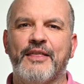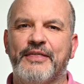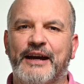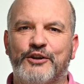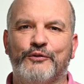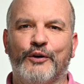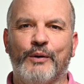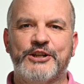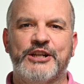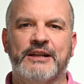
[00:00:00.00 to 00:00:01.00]
Thank you for
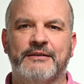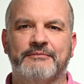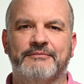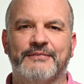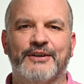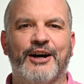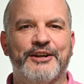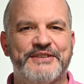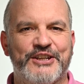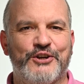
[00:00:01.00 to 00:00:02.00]
watching
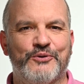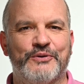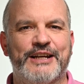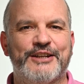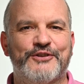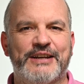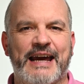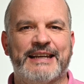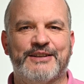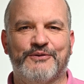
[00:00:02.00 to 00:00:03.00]
and see you in the
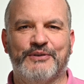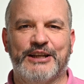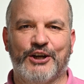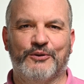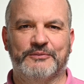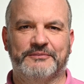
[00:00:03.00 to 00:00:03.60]
next video.